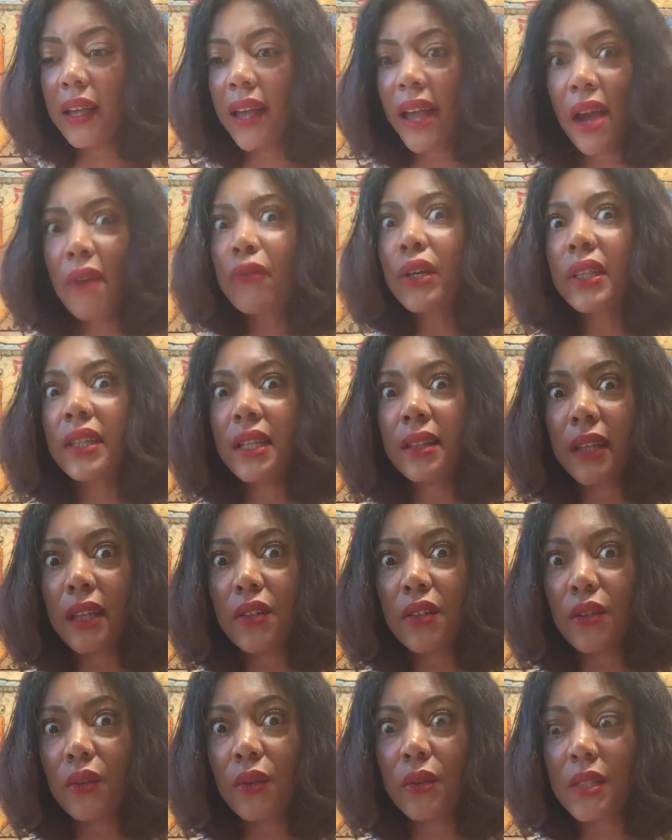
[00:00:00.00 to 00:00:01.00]
everything they
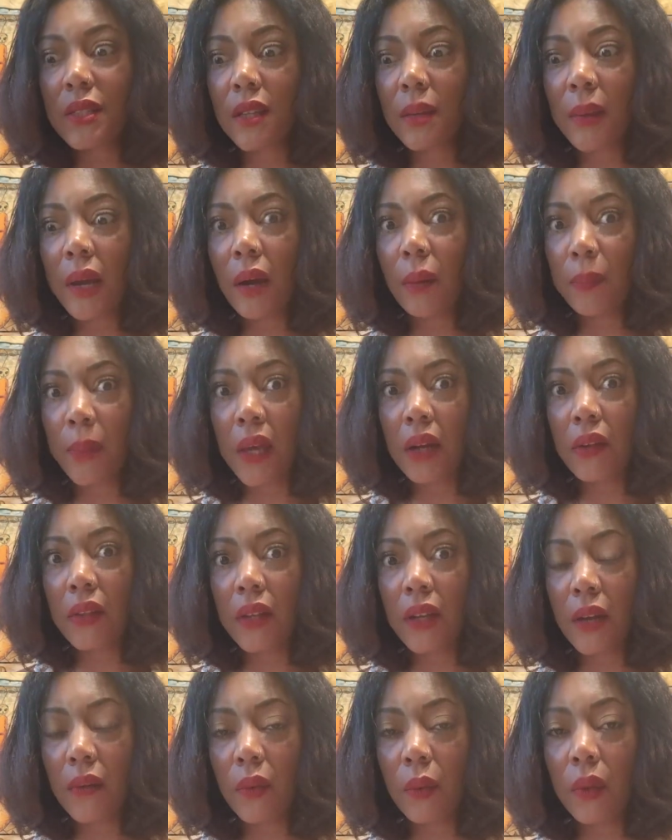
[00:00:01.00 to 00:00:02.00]
do is somehow better
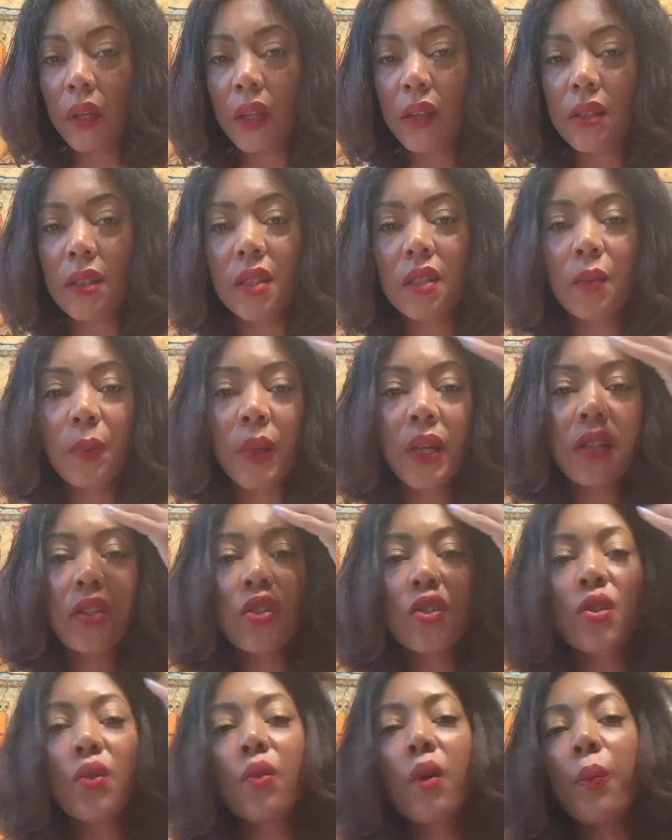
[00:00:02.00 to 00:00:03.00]
than everyone else's, but
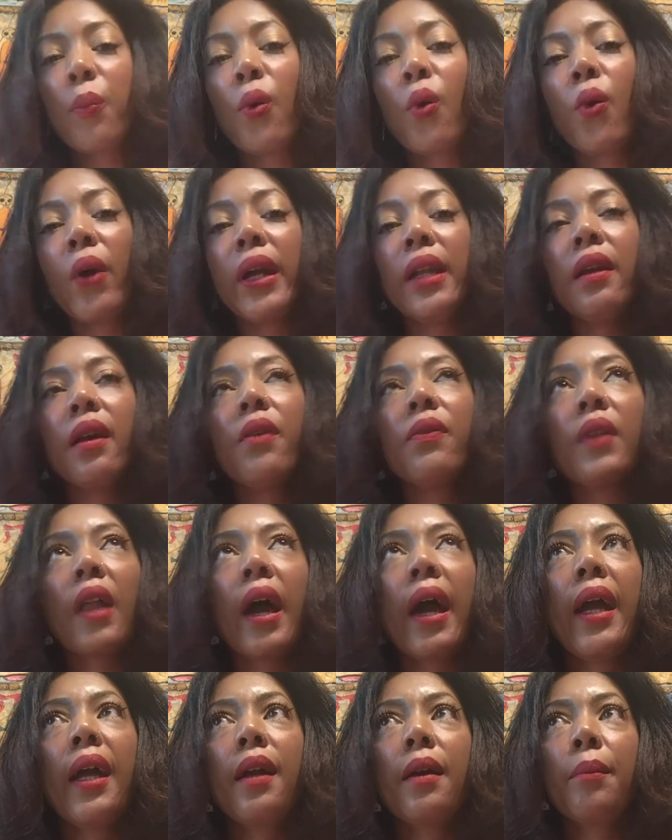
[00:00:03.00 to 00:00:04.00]
it's to a point of
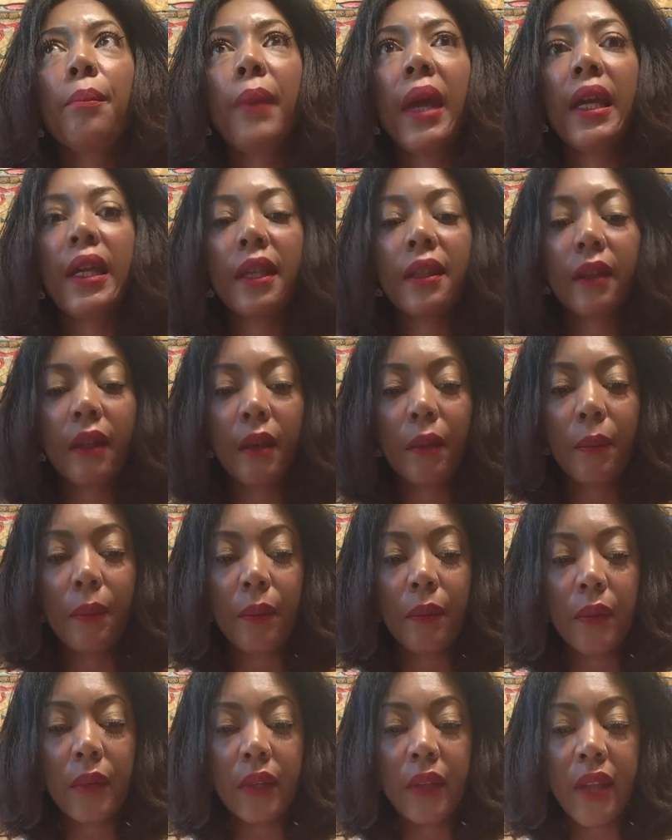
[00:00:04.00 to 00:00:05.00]
like making
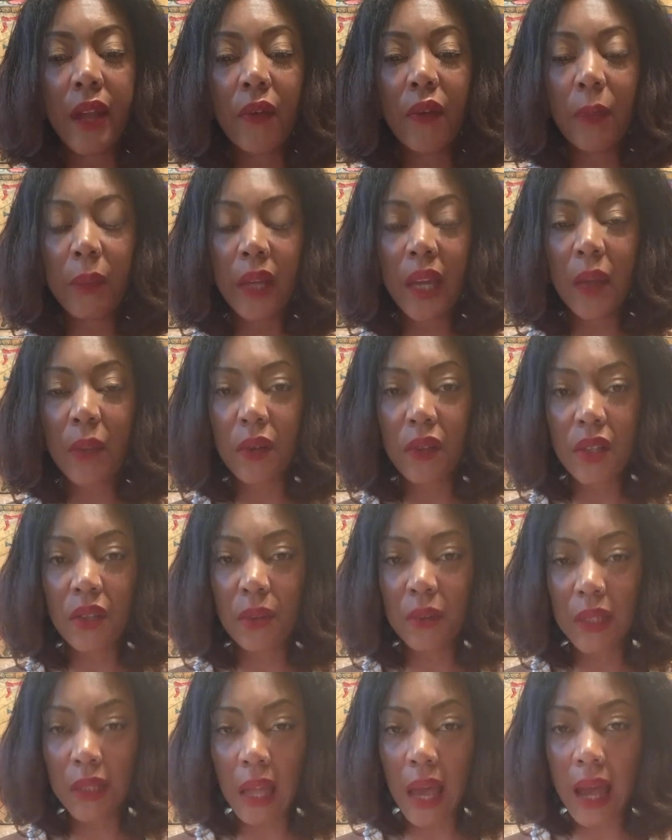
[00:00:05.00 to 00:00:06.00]
them never be able to
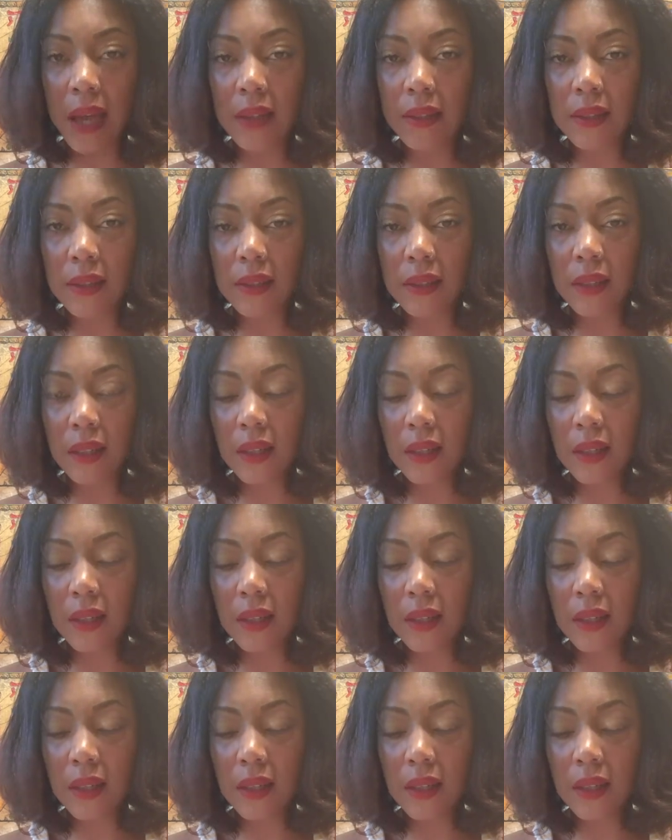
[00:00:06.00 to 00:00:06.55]
relax.